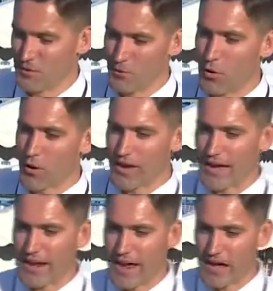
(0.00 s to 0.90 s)
And real quick, I
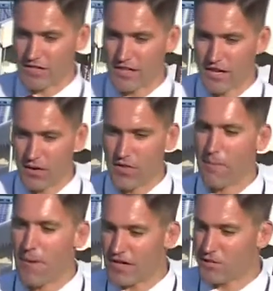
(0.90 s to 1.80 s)
got to ask you the
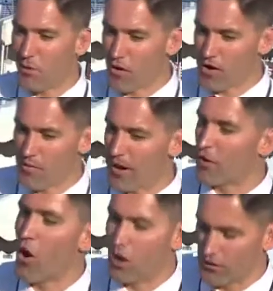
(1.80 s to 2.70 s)
best part about
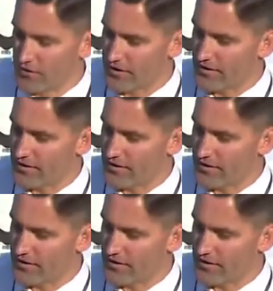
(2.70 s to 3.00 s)
all of it